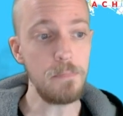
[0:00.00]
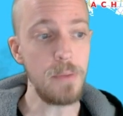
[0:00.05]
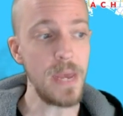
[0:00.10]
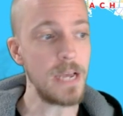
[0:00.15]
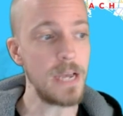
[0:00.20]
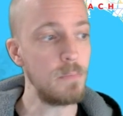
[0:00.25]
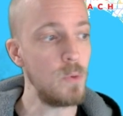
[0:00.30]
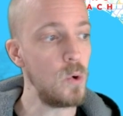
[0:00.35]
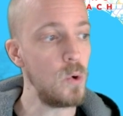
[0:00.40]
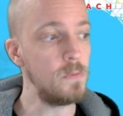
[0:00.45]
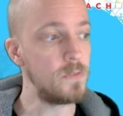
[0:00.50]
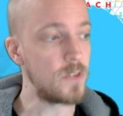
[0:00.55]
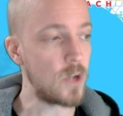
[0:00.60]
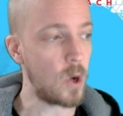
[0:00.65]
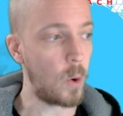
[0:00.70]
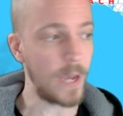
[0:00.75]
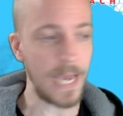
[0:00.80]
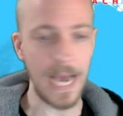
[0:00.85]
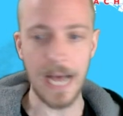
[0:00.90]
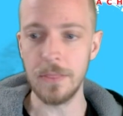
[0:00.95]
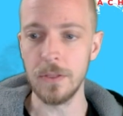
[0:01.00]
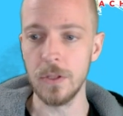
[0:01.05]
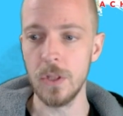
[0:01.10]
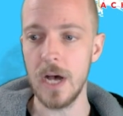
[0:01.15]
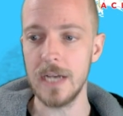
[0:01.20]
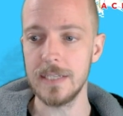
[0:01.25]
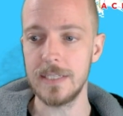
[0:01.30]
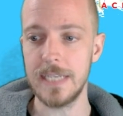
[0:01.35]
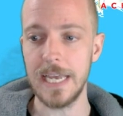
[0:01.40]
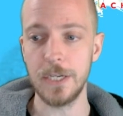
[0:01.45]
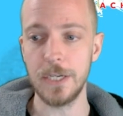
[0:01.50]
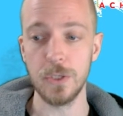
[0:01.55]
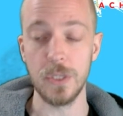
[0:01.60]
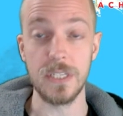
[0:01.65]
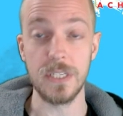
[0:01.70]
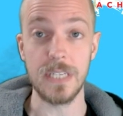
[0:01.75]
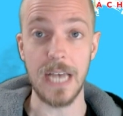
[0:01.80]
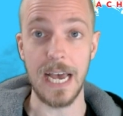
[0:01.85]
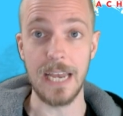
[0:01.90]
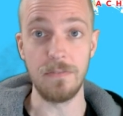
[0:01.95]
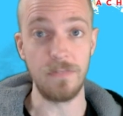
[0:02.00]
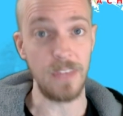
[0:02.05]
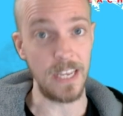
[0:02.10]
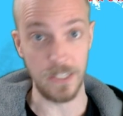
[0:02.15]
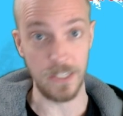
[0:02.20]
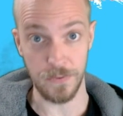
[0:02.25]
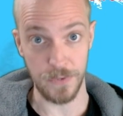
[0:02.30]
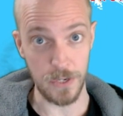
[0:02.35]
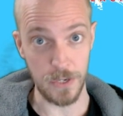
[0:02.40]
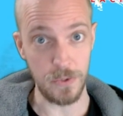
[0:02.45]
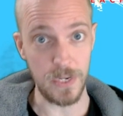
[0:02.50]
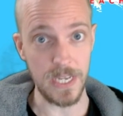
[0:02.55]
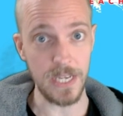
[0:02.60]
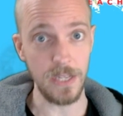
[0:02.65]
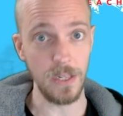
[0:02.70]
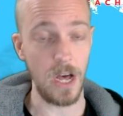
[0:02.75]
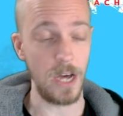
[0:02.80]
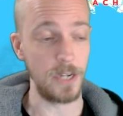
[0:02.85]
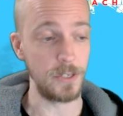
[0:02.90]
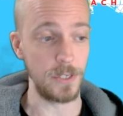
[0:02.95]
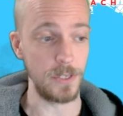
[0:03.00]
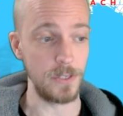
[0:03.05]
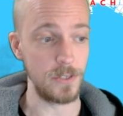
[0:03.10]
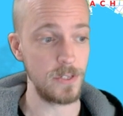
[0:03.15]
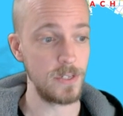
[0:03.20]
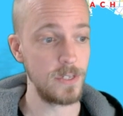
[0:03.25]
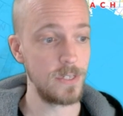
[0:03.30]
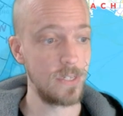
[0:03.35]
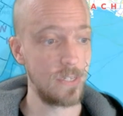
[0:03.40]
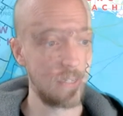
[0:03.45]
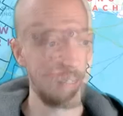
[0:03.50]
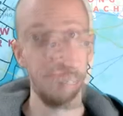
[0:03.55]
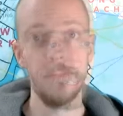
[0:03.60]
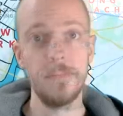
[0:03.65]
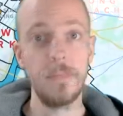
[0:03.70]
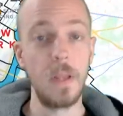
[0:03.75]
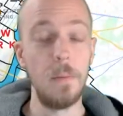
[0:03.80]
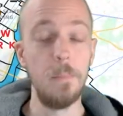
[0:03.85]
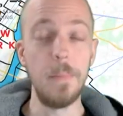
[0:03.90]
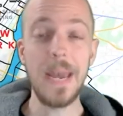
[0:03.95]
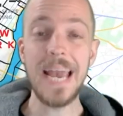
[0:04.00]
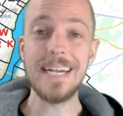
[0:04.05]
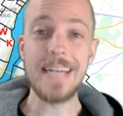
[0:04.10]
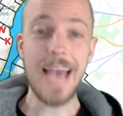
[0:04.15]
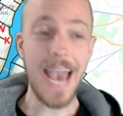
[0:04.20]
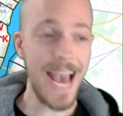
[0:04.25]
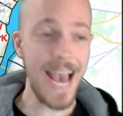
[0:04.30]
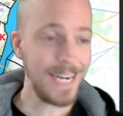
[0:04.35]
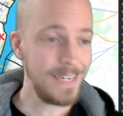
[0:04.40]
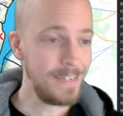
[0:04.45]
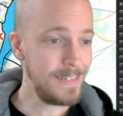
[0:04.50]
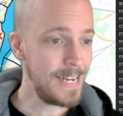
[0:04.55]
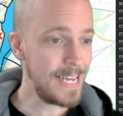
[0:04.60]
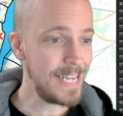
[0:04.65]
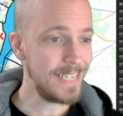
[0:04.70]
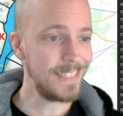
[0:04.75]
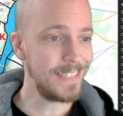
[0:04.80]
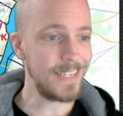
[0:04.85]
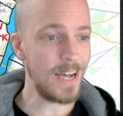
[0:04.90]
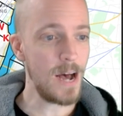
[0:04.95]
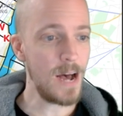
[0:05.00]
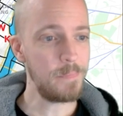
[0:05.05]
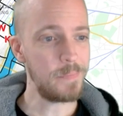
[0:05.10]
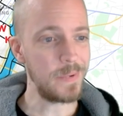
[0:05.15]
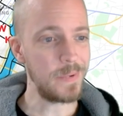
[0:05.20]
big moves going on the Los Angeles side of things for you deal hunters. Manhattan is up